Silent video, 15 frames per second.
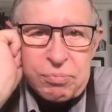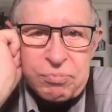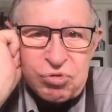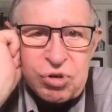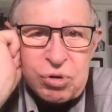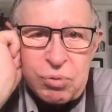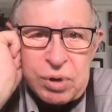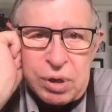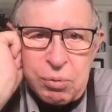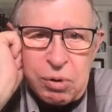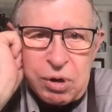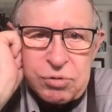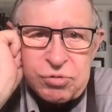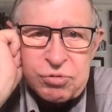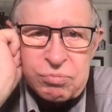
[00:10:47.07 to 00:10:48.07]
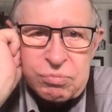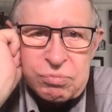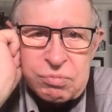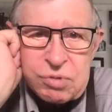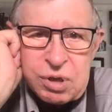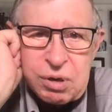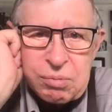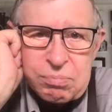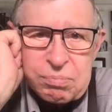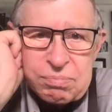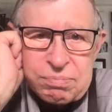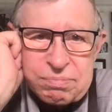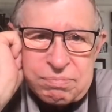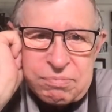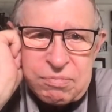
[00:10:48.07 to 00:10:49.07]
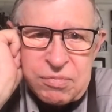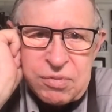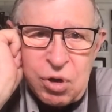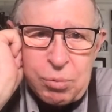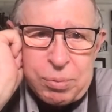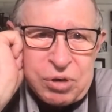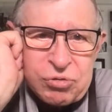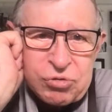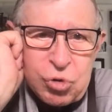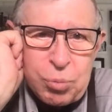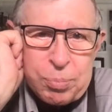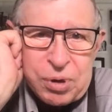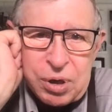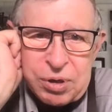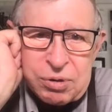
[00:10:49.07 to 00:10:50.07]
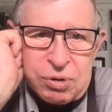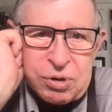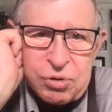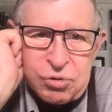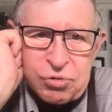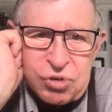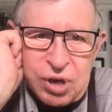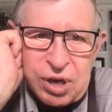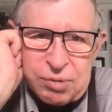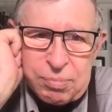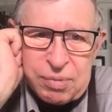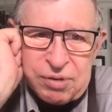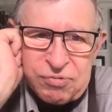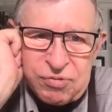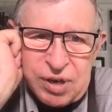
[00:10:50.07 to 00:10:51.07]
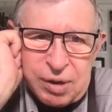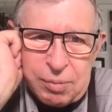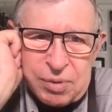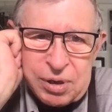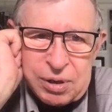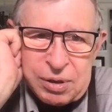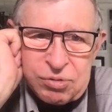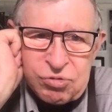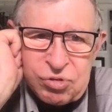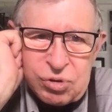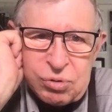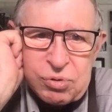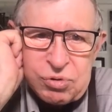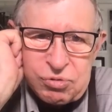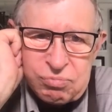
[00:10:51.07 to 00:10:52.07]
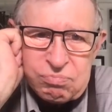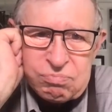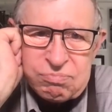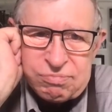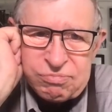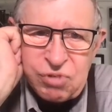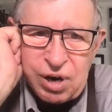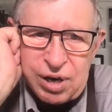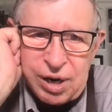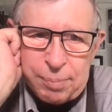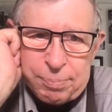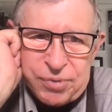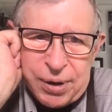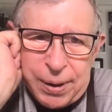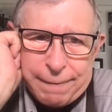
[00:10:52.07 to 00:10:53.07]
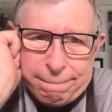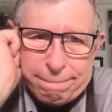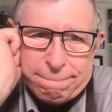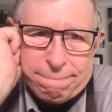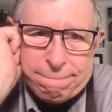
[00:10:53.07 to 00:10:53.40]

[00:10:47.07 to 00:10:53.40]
She really was. You know, nobody's stupid on either side of my family, and she was right up there.